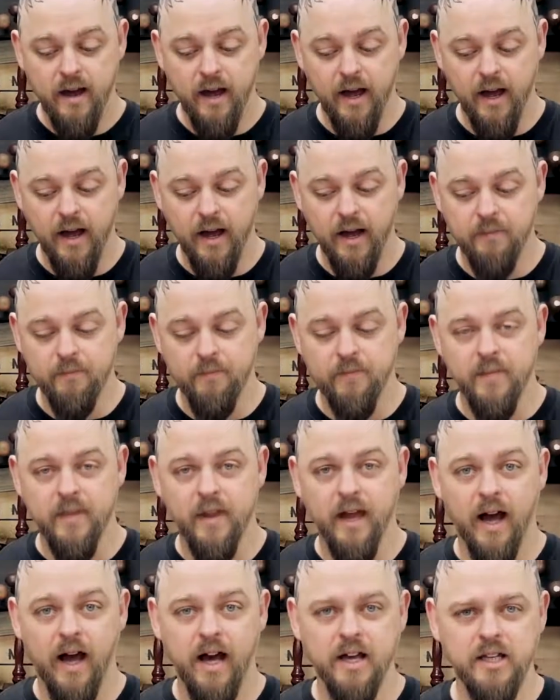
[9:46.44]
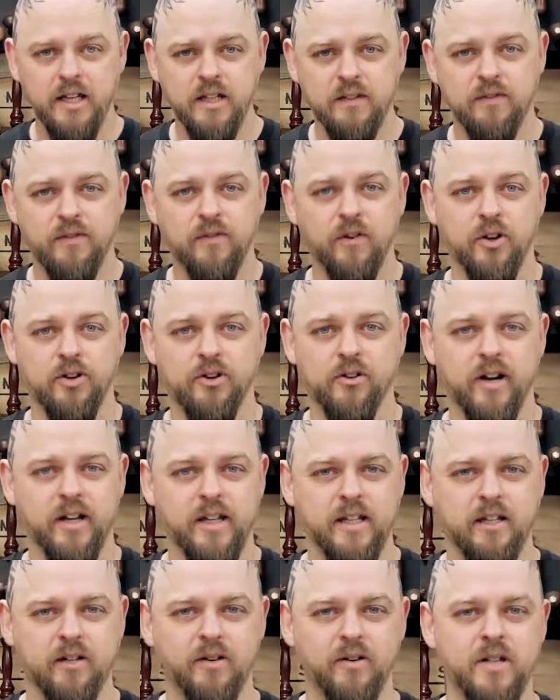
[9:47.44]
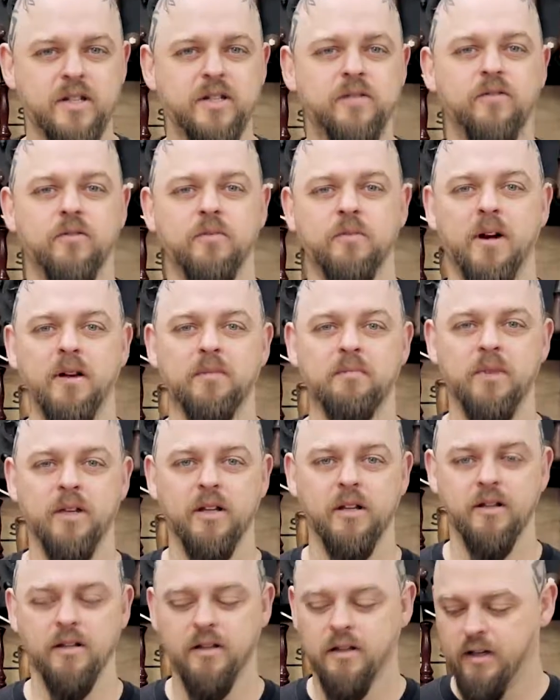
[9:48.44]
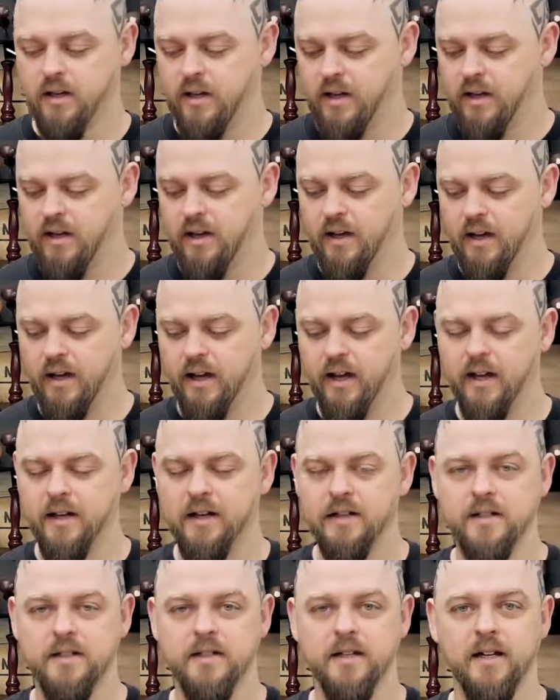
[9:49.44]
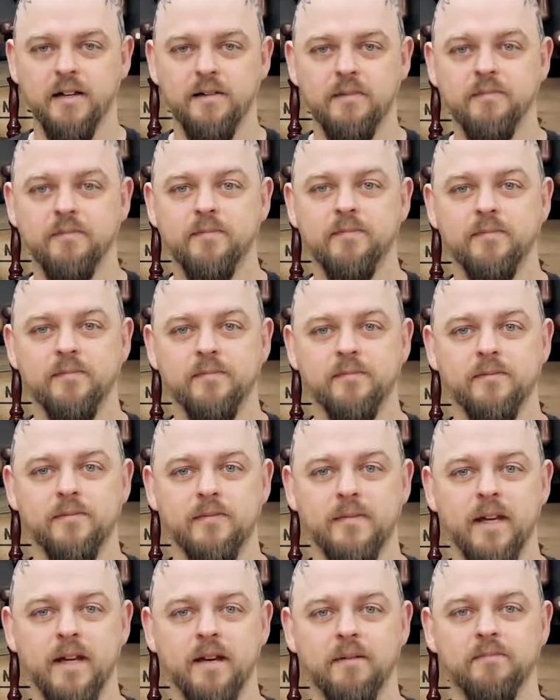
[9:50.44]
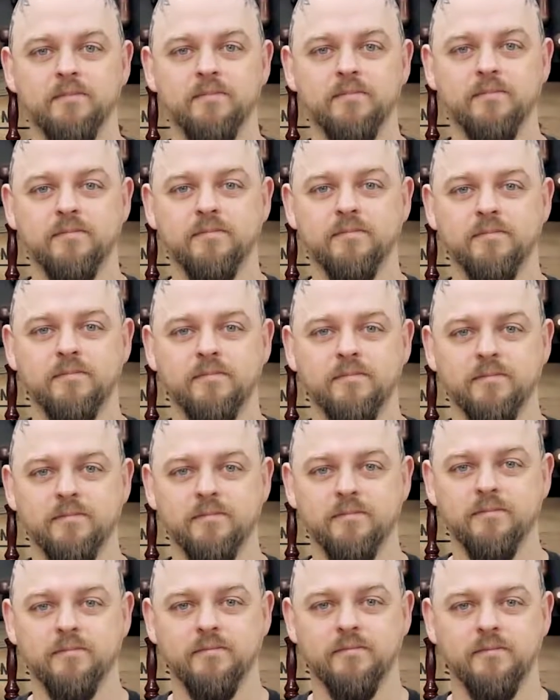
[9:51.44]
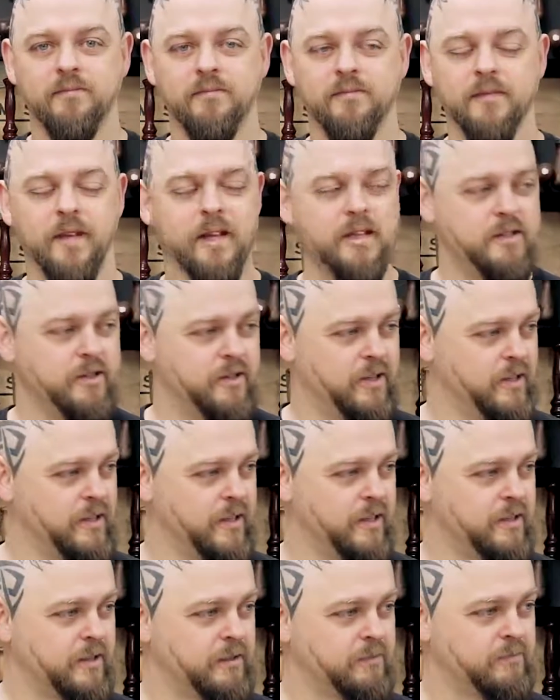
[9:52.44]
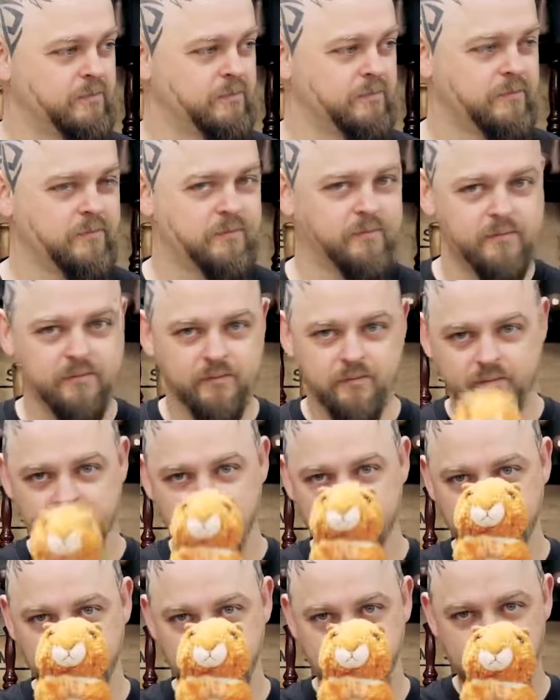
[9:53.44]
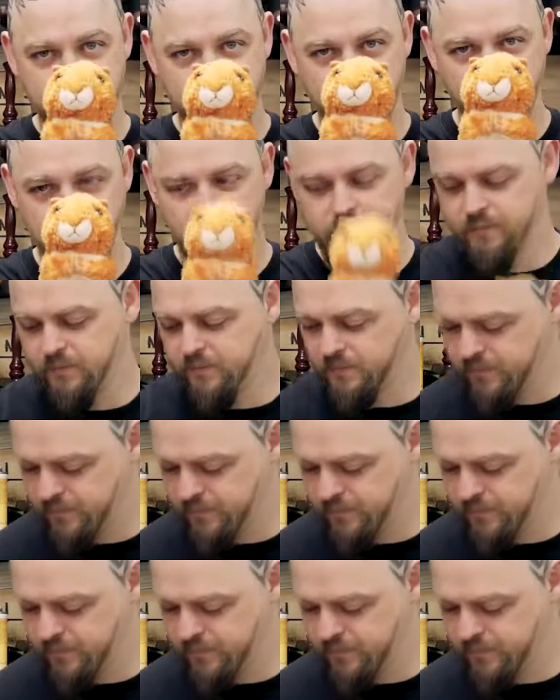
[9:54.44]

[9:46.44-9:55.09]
I need fodder, I need grist for my mill. And yeah, I'll see you guys later. Squirrel.